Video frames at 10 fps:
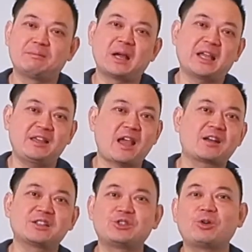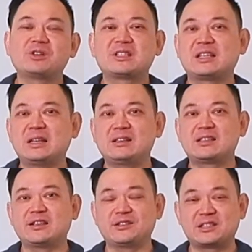My youngest daughter
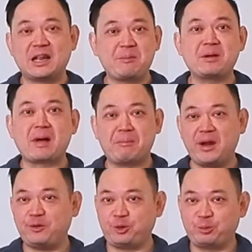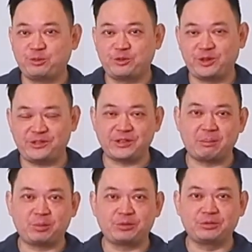still sleep in my bedroom, for
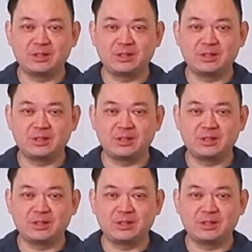example.